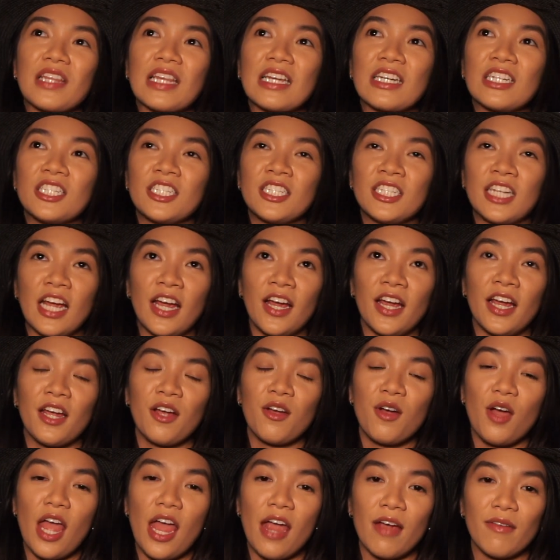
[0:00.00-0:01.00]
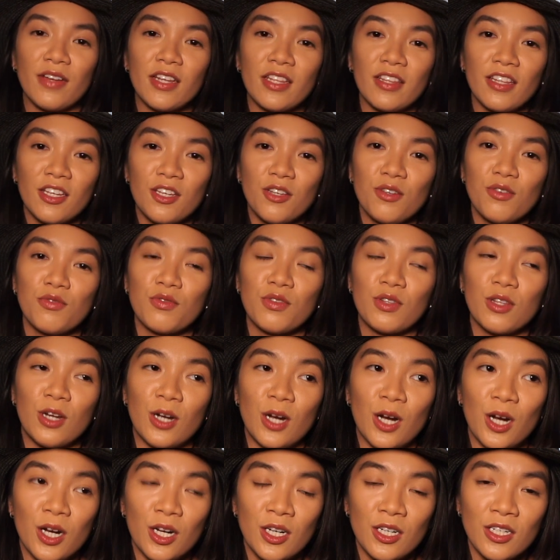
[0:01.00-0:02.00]
sharing everything you've
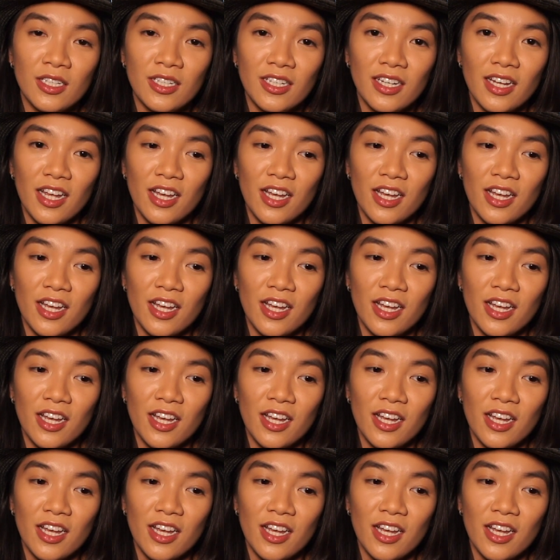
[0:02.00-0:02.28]
learned